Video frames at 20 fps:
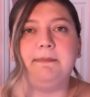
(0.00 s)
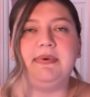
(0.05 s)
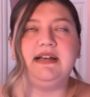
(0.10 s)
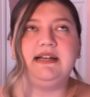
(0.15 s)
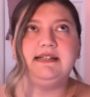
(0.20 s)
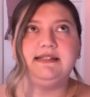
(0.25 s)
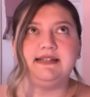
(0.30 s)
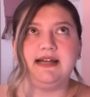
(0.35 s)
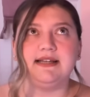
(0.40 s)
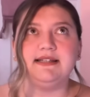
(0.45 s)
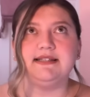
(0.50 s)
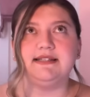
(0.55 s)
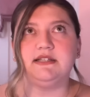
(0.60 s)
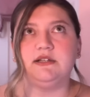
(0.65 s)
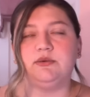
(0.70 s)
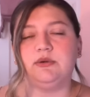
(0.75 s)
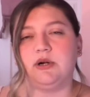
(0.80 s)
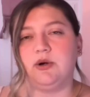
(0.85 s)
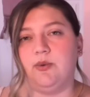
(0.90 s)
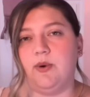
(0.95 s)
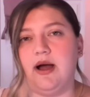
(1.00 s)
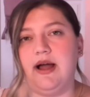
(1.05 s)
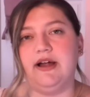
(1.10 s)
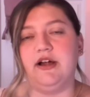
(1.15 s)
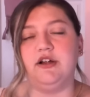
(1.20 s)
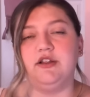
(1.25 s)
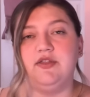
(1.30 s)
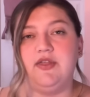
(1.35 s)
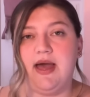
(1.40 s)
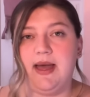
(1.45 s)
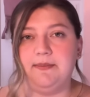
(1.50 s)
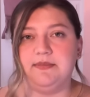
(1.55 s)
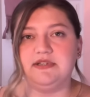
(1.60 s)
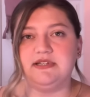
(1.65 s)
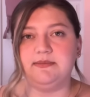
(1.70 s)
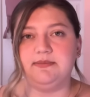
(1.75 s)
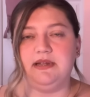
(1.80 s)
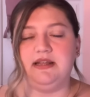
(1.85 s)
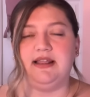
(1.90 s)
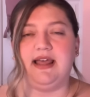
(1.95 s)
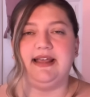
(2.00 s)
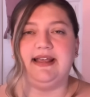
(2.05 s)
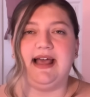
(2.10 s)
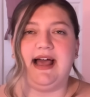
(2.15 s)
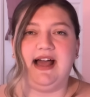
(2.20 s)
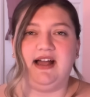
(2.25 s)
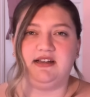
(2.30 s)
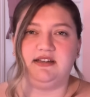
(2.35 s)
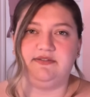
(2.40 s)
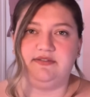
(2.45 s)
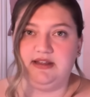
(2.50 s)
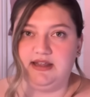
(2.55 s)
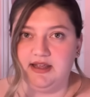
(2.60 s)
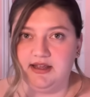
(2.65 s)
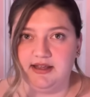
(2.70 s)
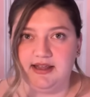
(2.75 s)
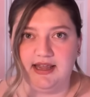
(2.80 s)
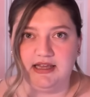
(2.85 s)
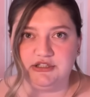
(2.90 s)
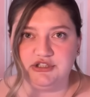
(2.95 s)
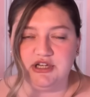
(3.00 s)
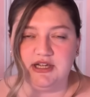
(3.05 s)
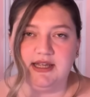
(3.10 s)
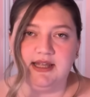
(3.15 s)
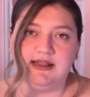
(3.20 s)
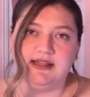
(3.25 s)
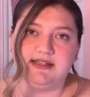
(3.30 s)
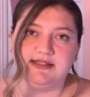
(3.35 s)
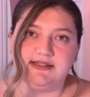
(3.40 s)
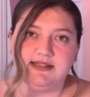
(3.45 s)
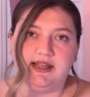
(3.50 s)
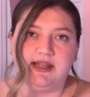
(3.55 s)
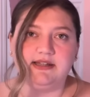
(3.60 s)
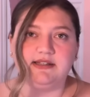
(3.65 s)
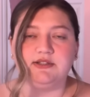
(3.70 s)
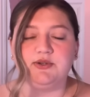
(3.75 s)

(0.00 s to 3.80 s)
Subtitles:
but it does still require them to be like actively engaging in the scene.